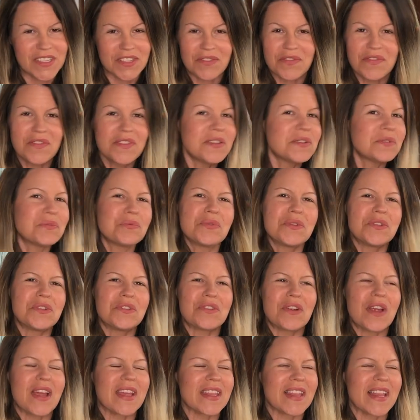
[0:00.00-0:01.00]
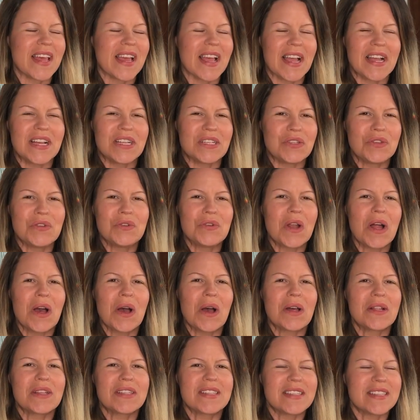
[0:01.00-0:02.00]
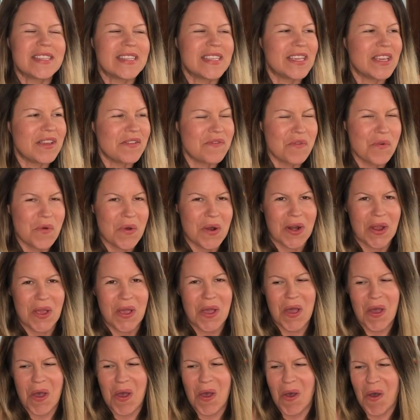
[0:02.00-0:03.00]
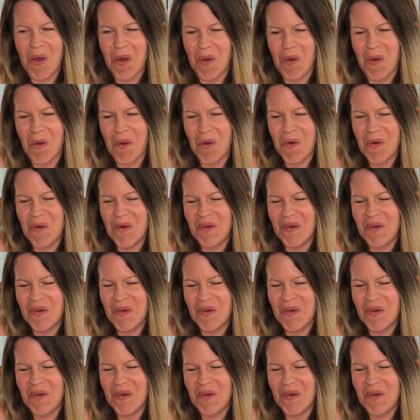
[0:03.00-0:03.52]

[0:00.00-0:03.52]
filled with dread. Like, I do not even want to go.